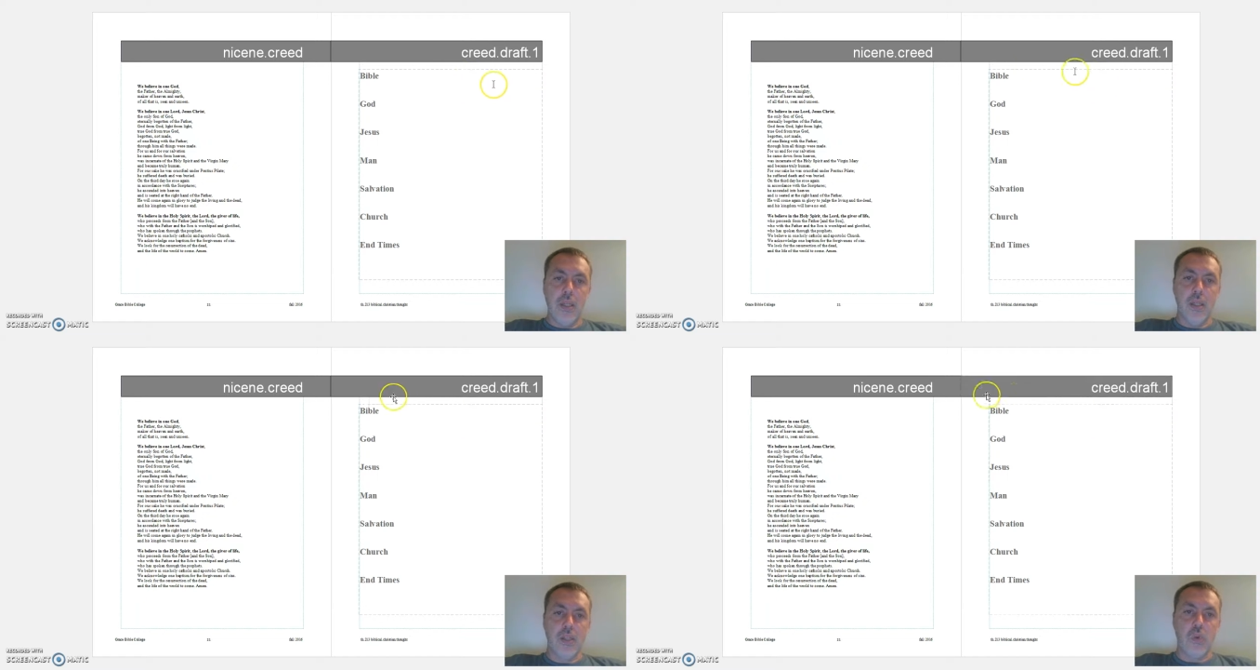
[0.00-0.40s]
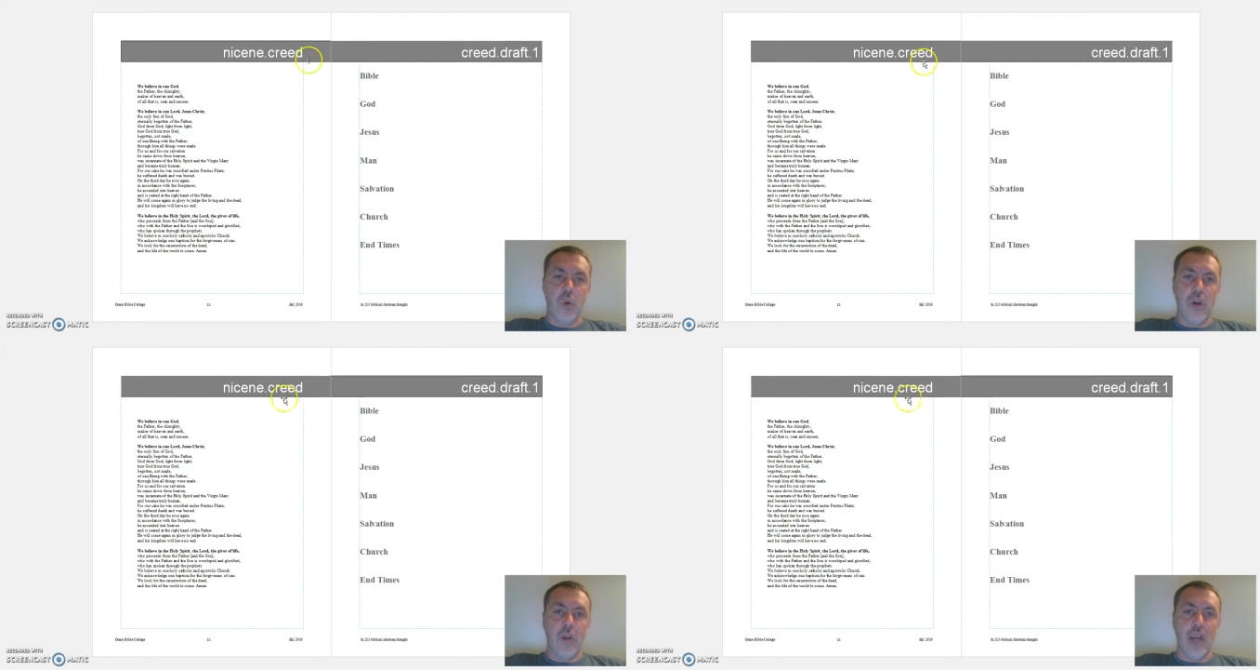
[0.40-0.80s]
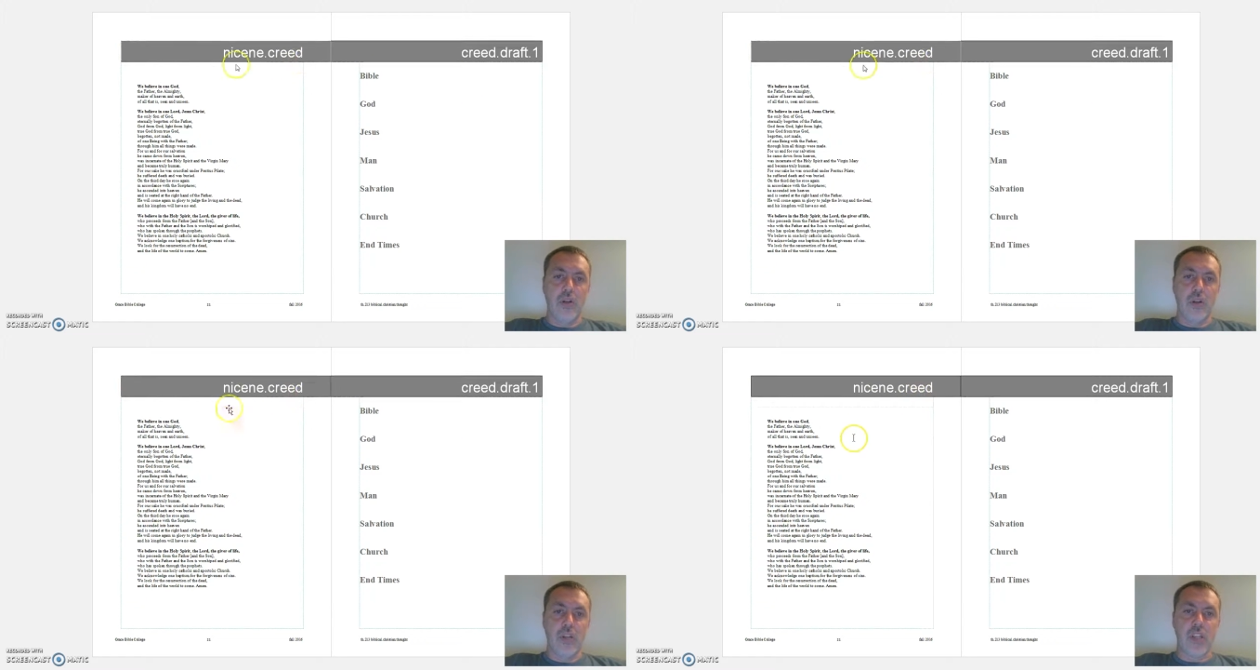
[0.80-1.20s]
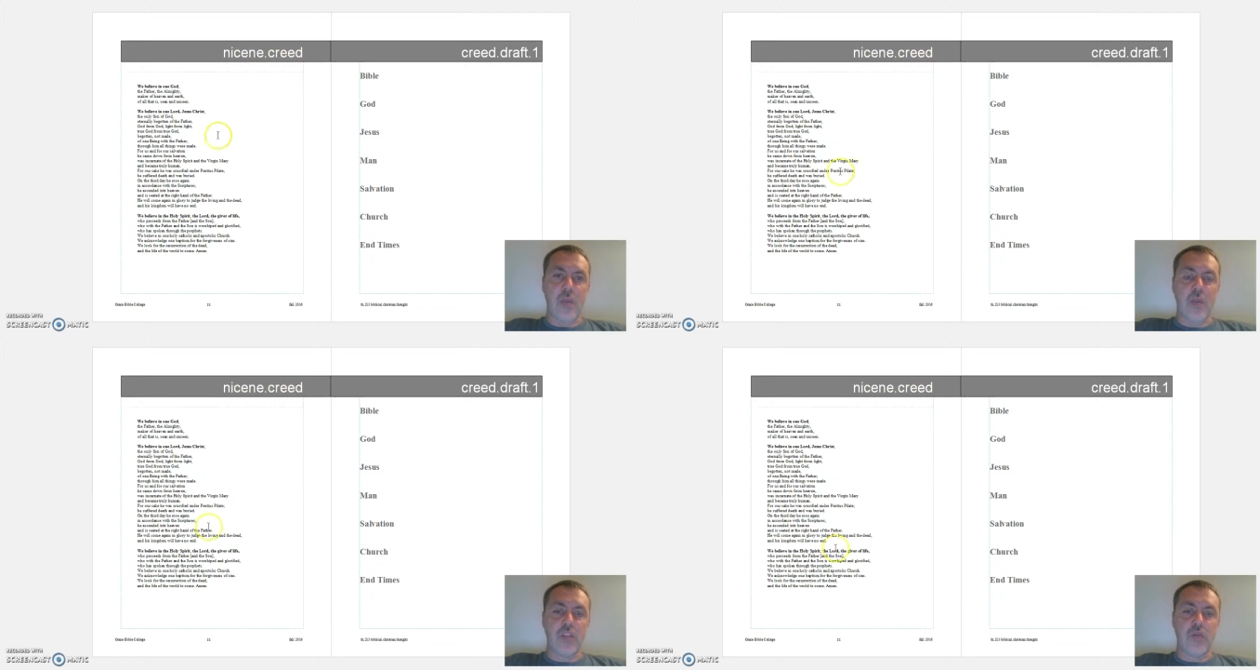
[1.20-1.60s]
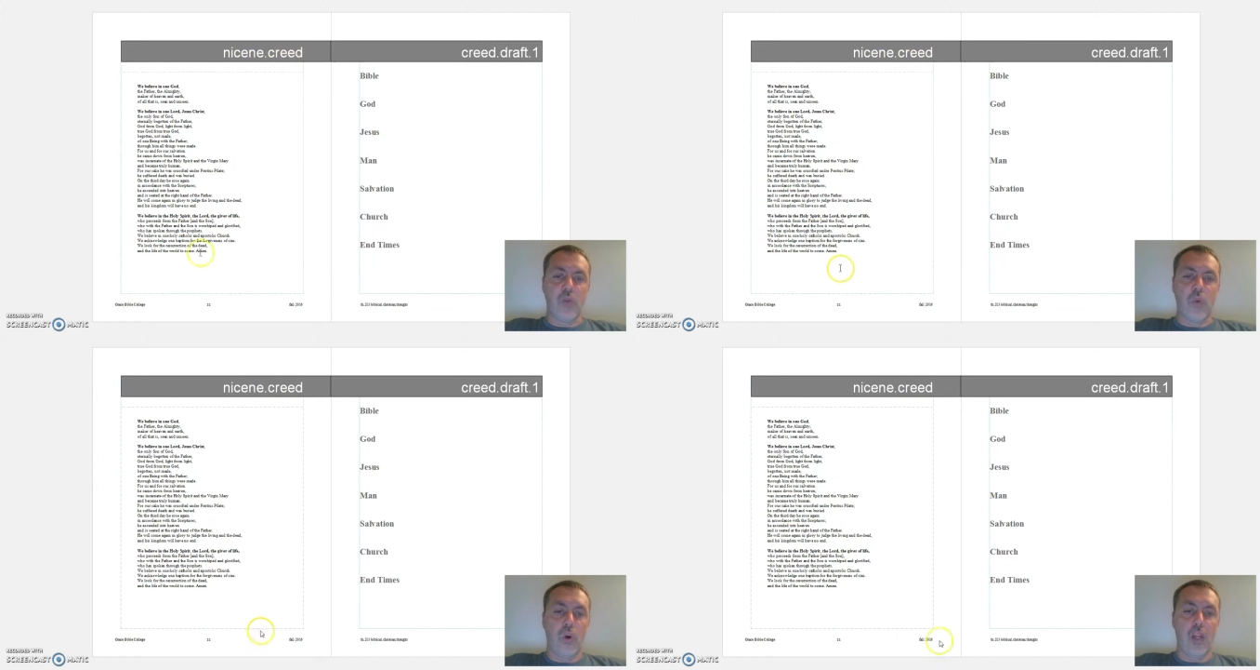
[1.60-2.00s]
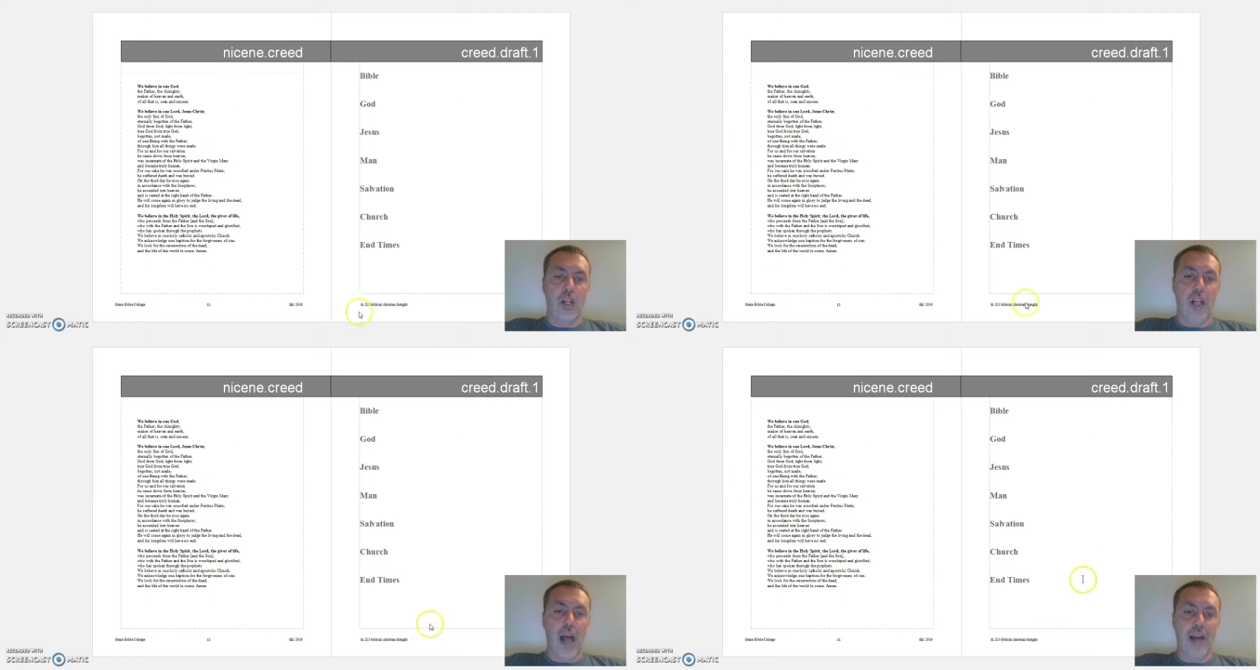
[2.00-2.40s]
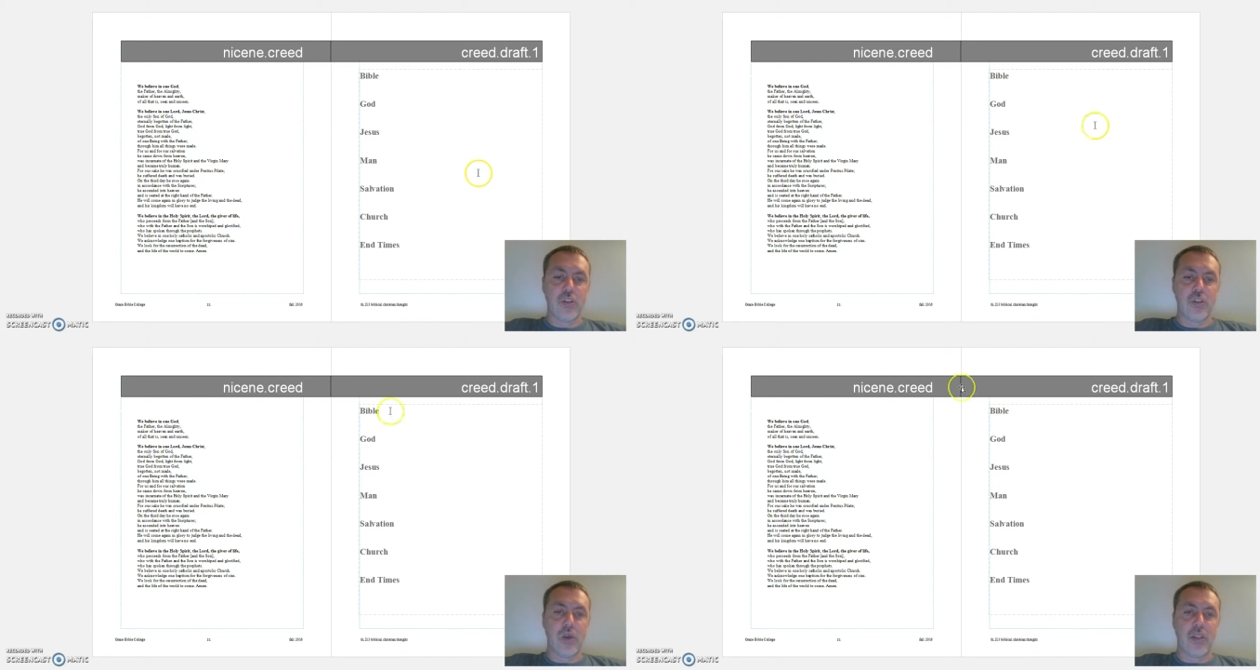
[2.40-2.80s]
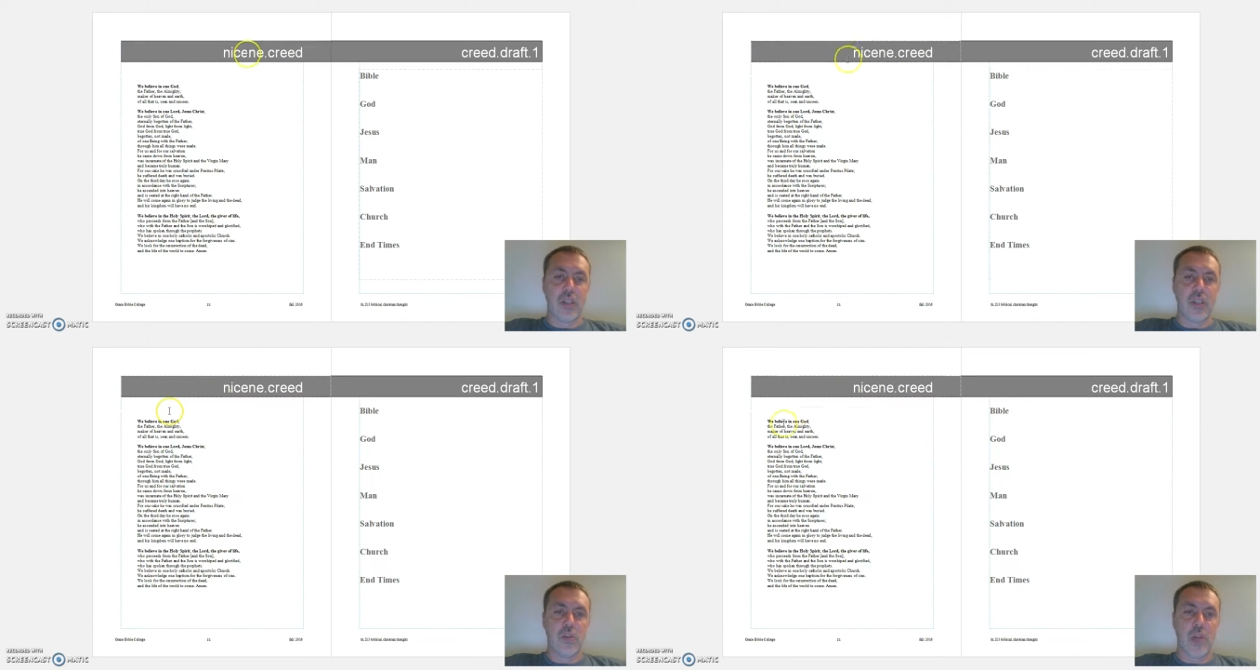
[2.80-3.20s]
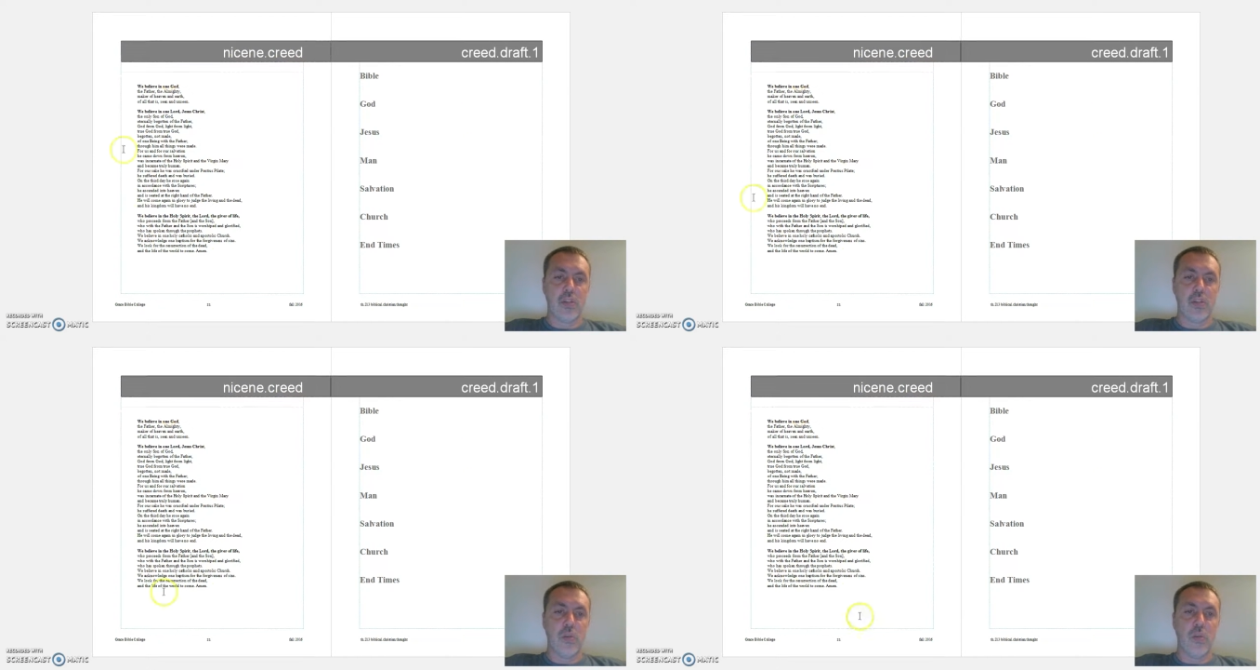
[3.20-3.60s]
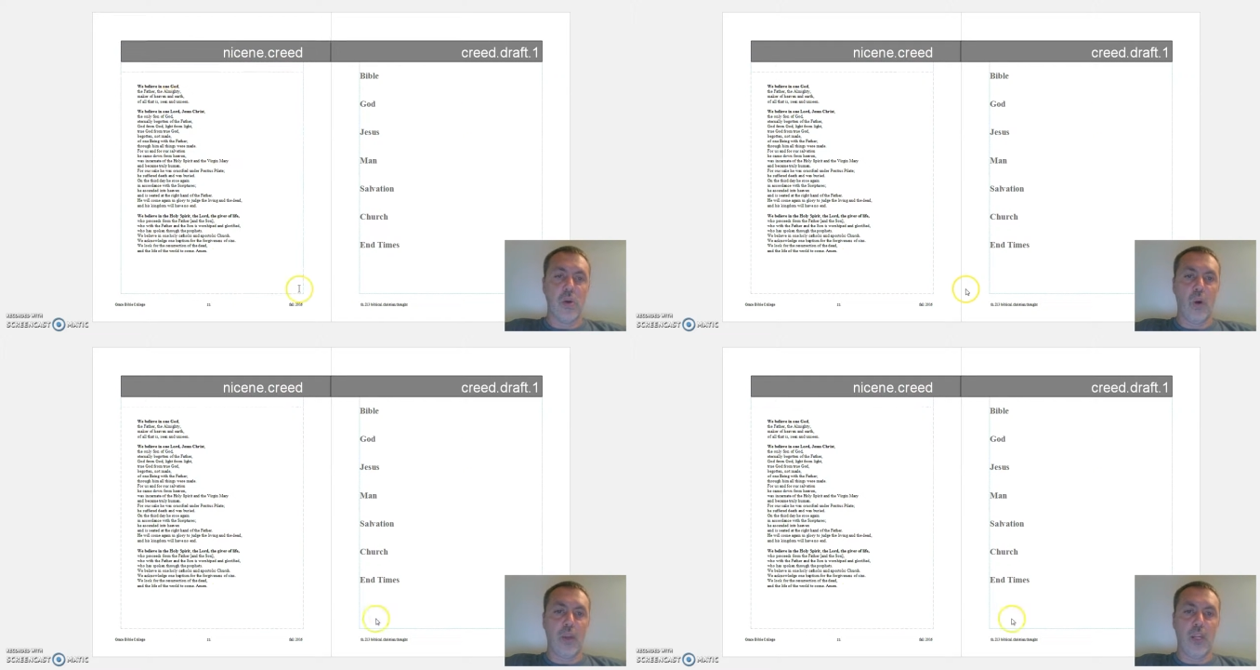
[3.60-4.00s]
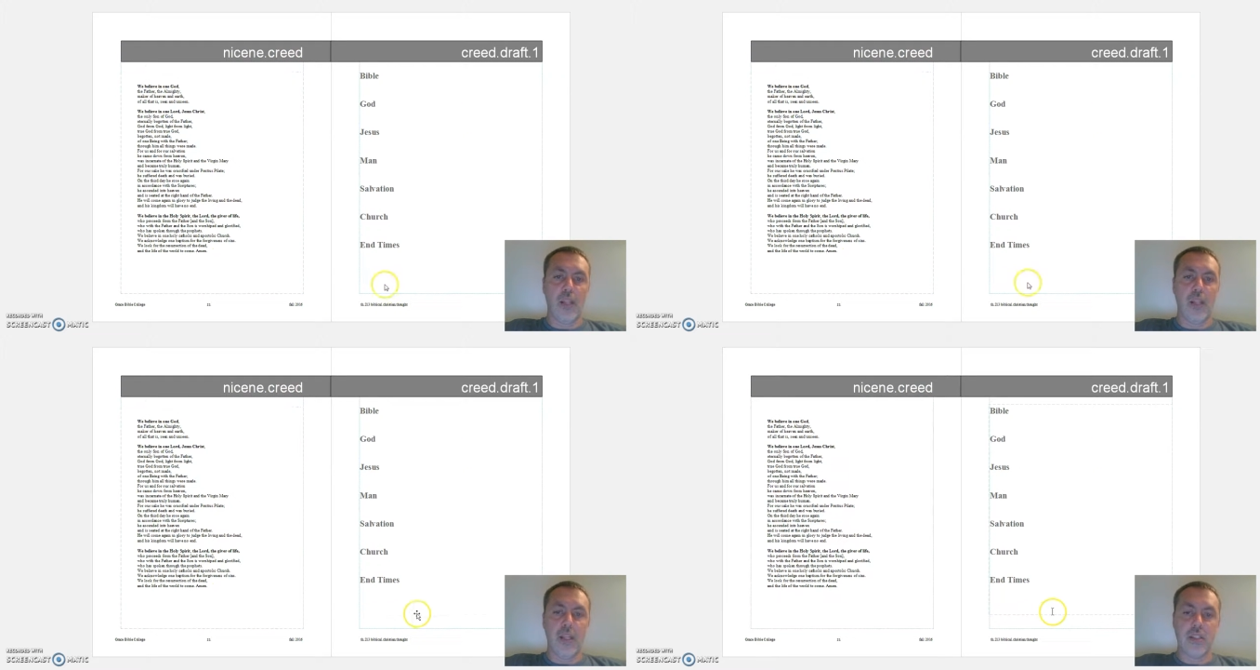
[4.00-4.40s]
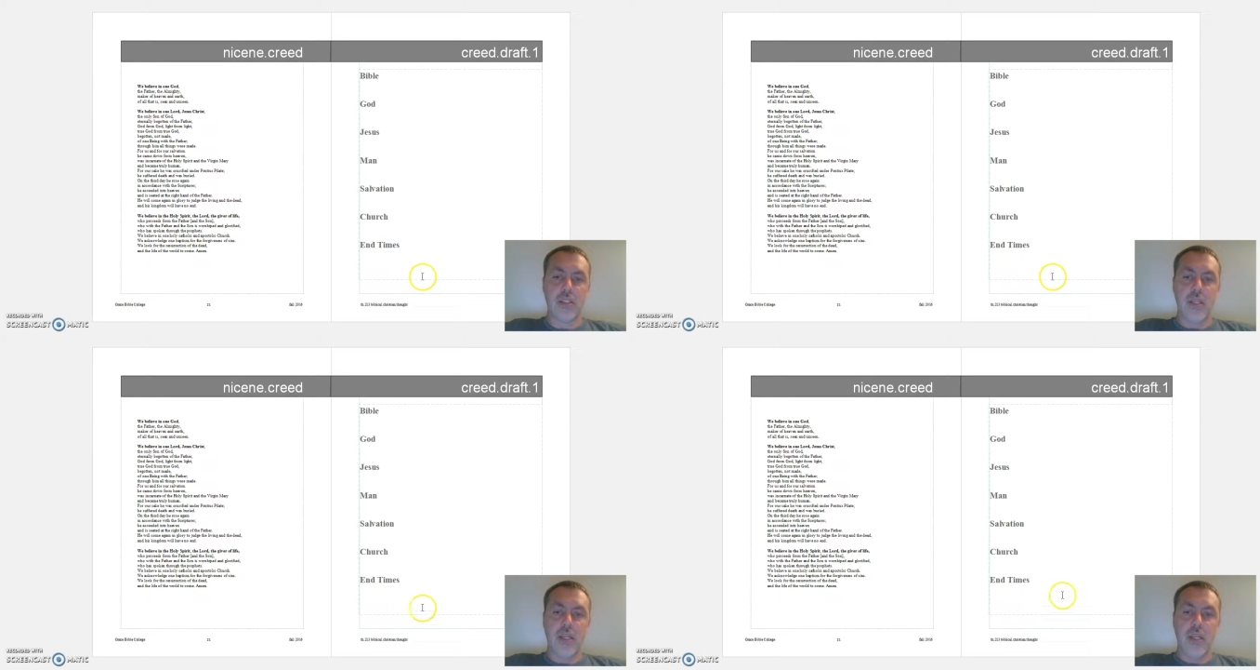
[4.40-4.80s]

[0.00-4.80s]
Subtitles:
This is one of your major assignments for the class. Throughout the semester, we'll be working on this.